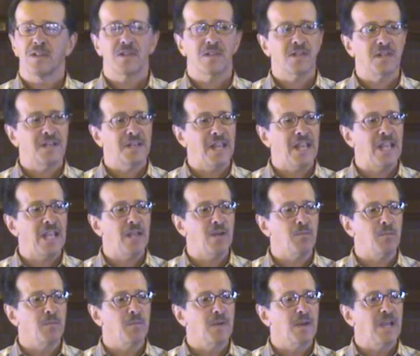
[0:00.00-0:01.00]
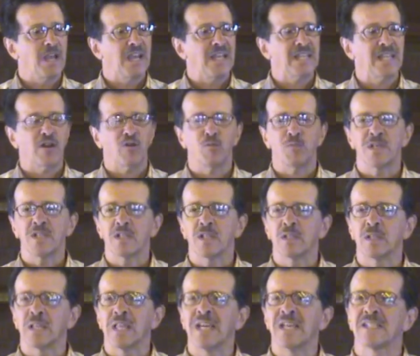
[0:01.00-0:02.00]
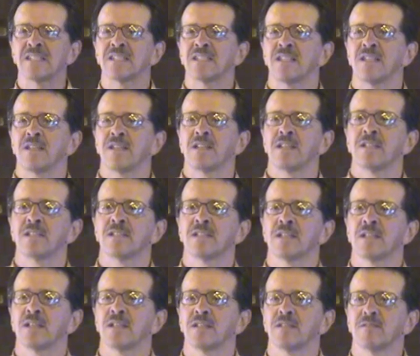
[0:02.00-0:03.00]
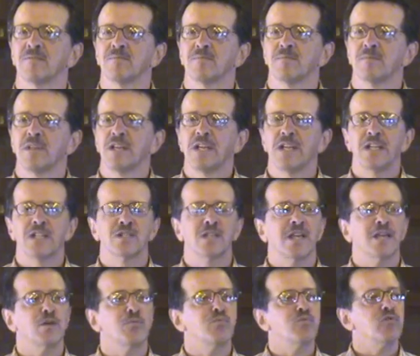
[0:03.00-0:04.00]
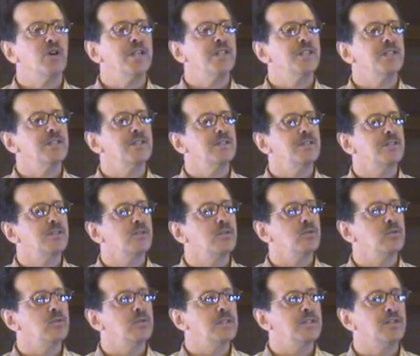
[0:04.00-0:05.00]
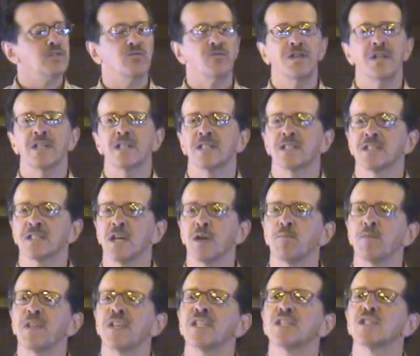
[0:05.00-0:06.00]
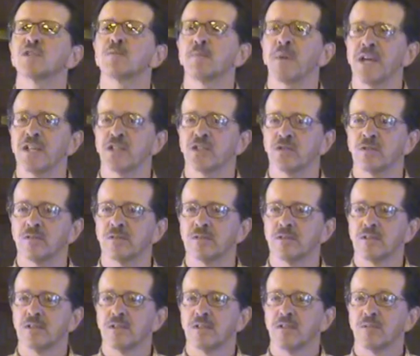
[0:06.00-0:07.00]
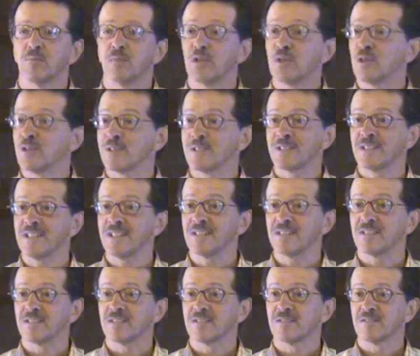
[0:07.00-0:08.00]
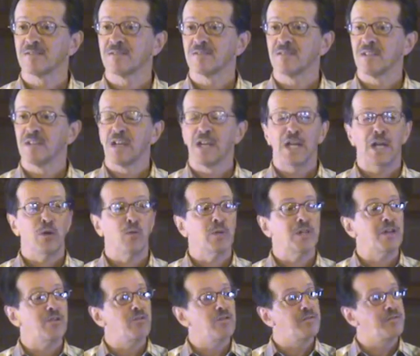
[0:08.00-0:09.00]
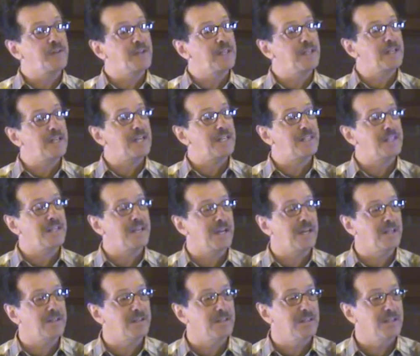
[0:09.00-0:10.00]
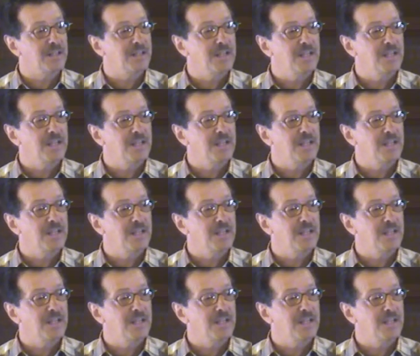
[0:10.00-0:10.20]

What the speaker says: the name, and that will be the last thing they say. It's like a precious jewel. It's treated as something special, because it is. And when they reveal it at the end,